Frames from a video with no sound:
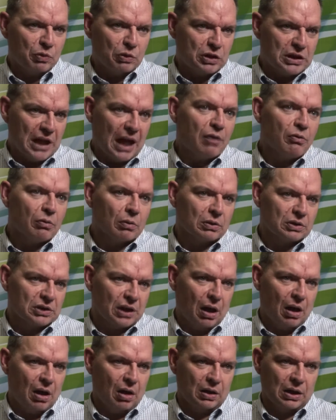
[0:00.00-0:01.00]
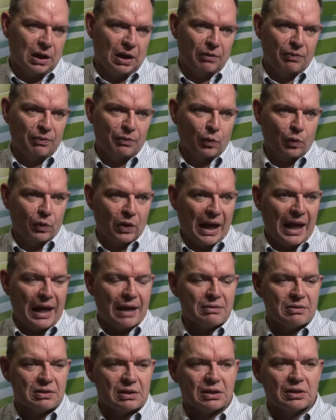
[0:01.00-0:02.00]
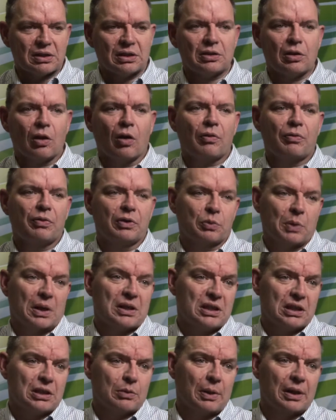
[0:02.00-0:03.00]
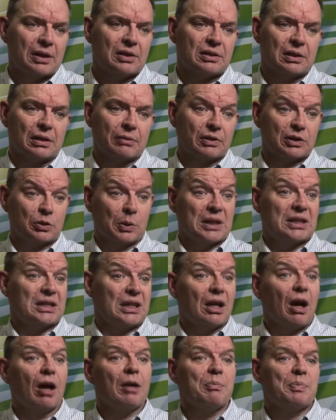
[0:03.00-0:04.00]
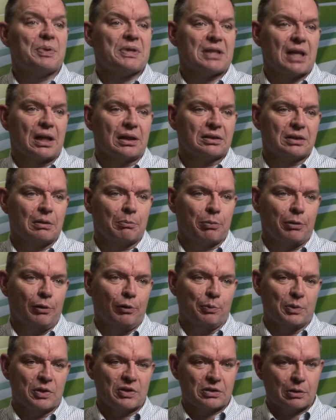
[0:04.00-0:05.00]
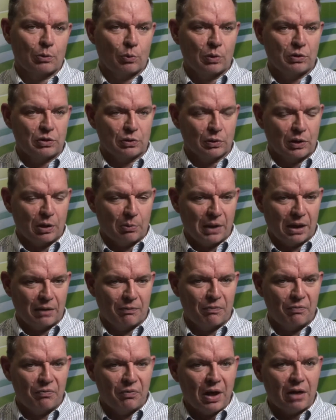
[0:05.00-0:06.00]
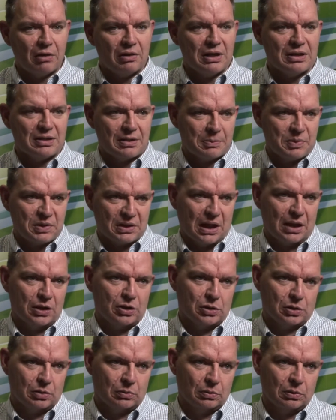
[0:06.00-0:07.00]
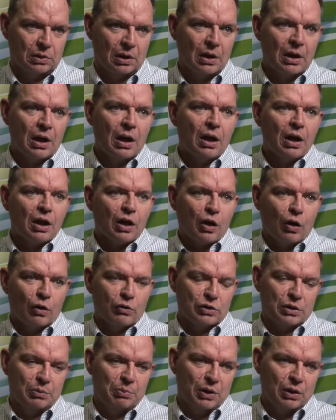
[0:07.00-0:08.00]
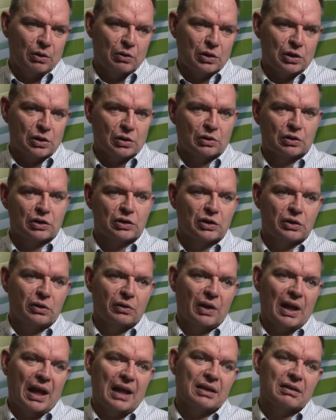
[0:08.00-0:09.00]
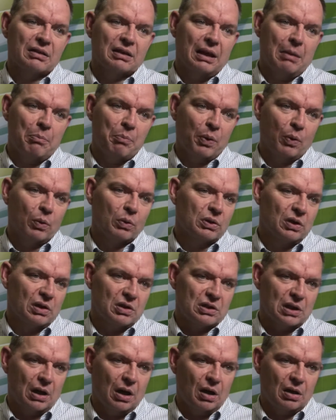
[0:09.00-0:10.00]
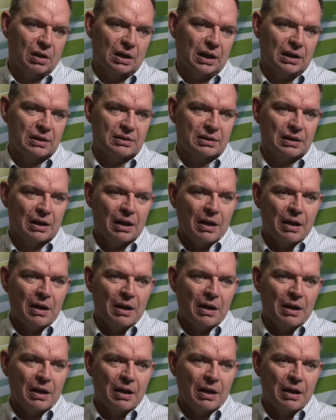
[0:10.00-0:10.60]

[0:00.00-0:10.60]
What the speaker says: general target for the housing stock for 2020 of a 29% improvement. So we're talking about a very substantial contribution to that important target